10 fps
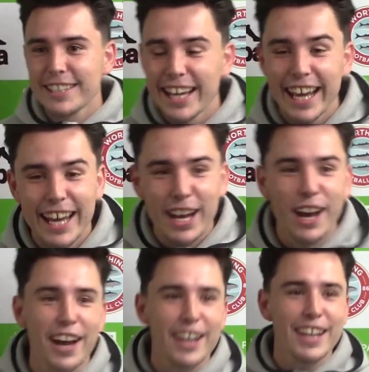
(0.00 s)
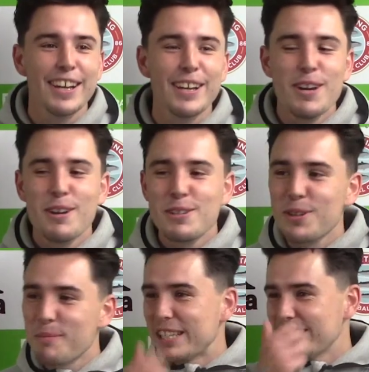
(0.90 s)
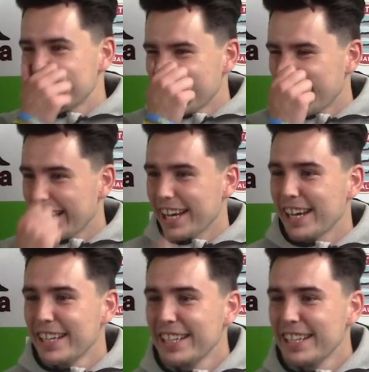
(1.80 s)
Yeah, and I sort of mentioned the